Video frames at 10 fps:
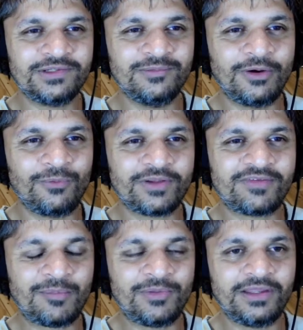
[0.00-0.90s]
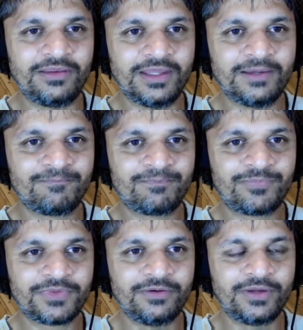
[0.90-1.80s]
about what's happening there,
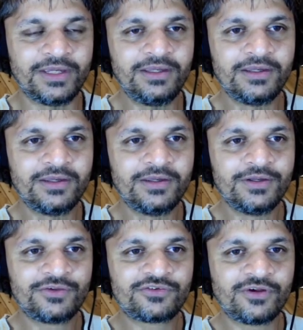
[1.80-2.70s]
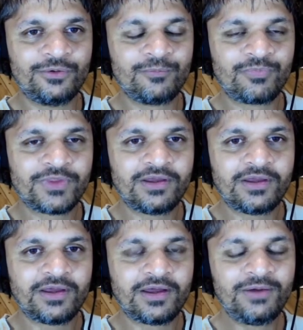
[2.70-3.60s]
okay? So
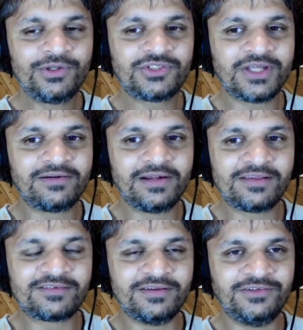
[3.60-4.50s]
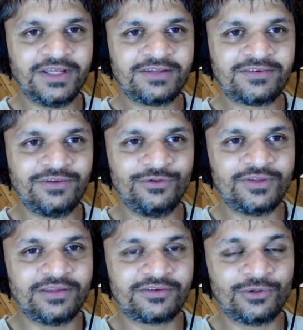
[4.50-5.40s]
I would generally suggest
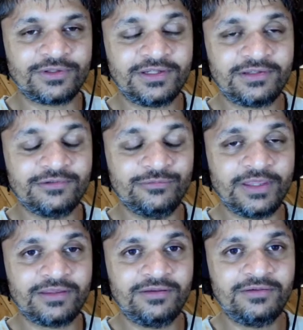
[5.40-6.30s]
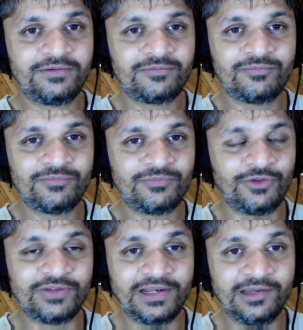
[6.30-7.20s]
using this alternative method,
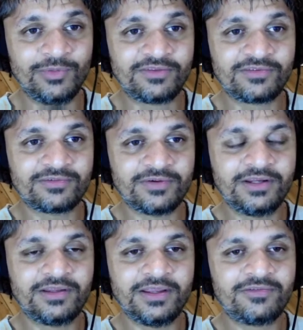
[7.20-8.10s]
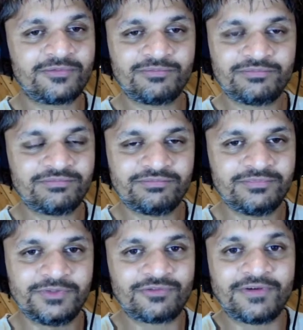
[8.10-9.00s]
using limits, right? And it's
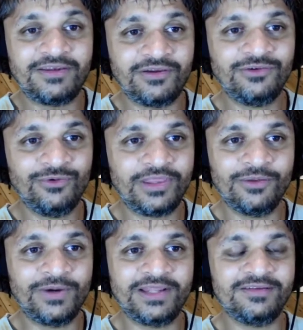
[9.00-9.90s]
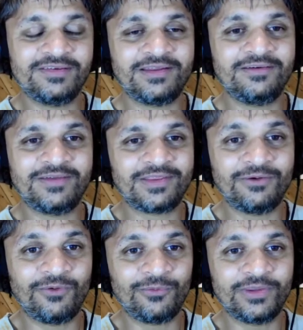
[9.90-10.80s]
fine. You can do either one. There's nothing
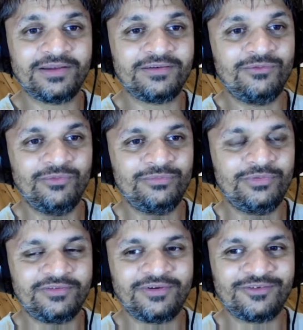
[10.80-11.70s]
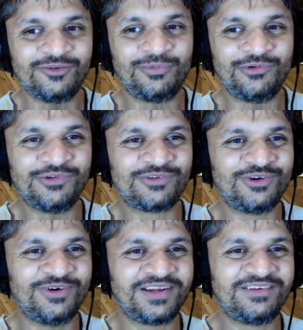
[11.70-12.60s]
wrong with it. As long as your proof is
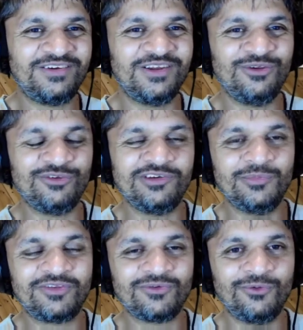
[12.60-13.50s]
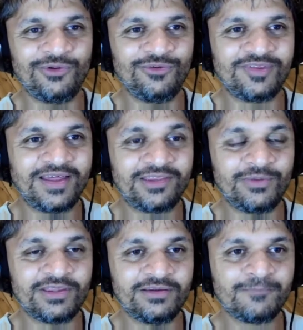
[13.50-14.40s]
correct, you can use limits or use the other
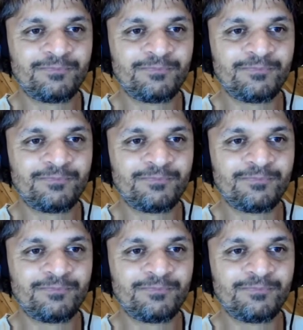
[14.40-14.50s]
method.